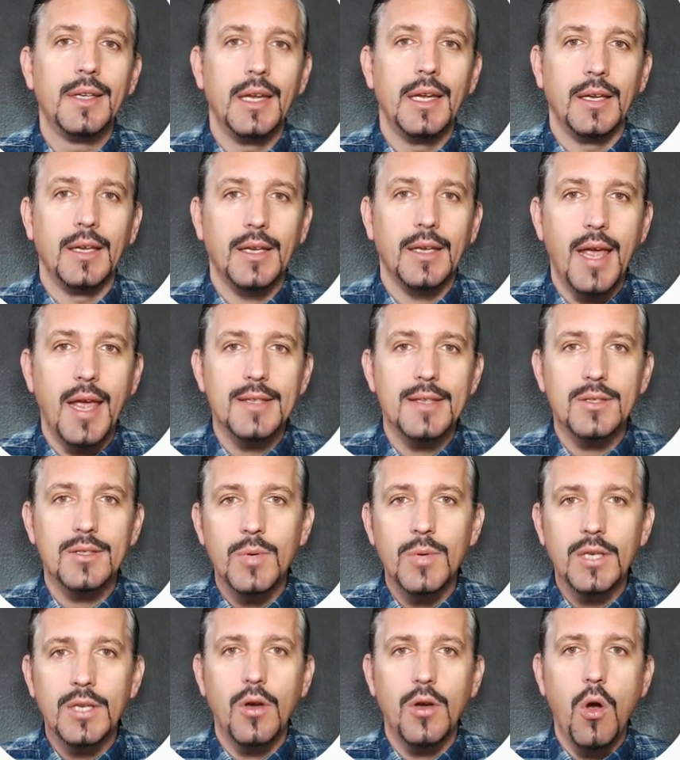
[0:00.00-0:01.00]
It can
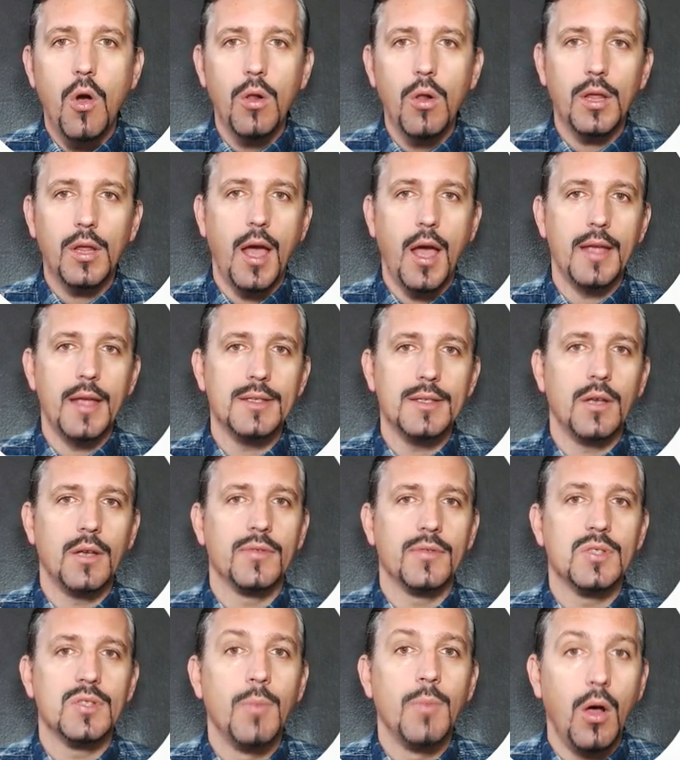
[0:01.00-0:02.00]
suit all kinds
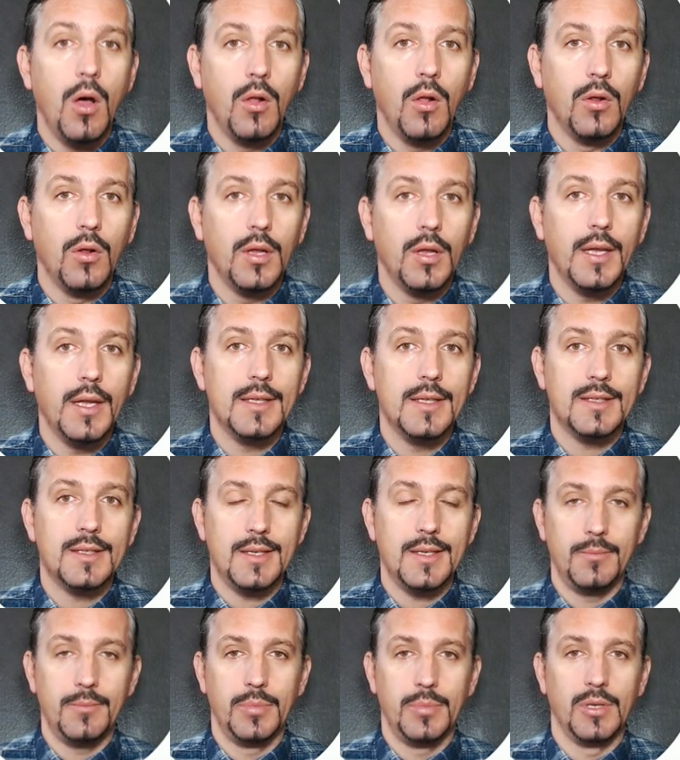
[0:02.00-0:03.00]
of small and
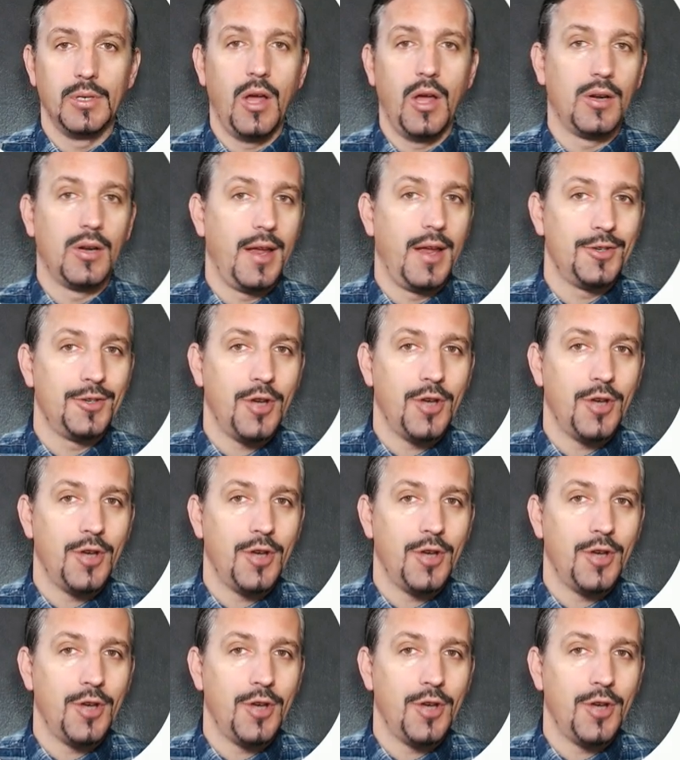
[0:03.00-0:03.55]
simple online